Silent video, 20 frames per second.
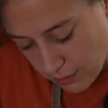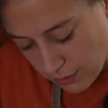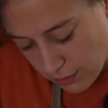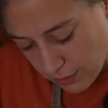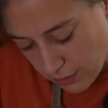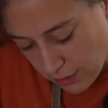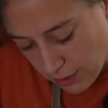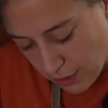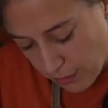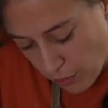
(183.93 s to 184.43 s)

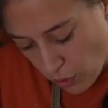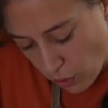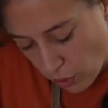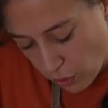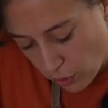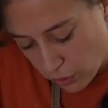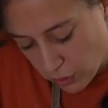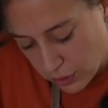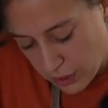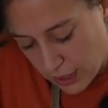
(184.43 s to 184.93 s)
I'm
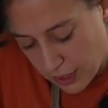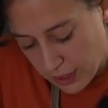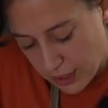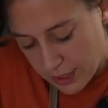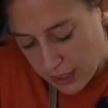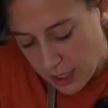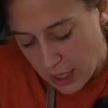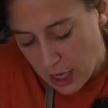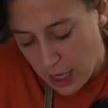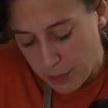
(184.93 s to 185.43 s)
holding the
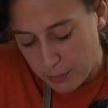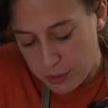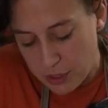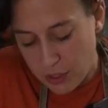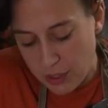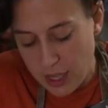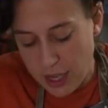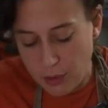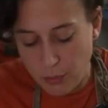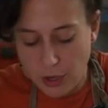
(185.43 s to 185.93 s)
top so
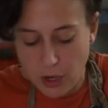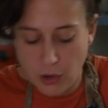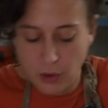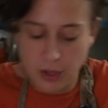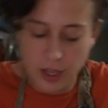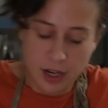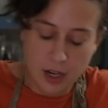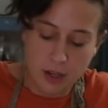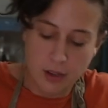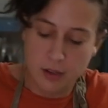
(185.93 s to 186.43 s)
that we don't
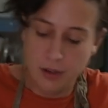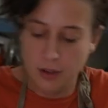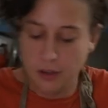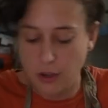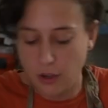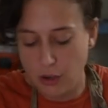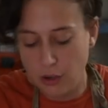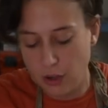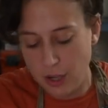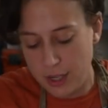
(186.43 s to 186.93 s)
get a
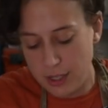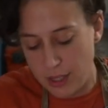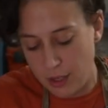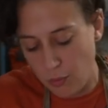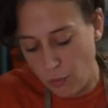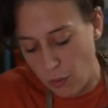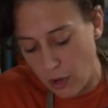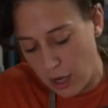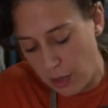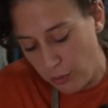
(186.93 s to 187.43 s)
crazy
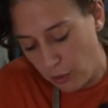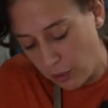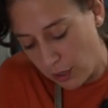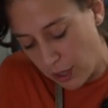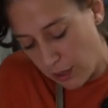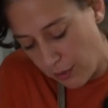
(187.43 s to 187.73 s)
wobble going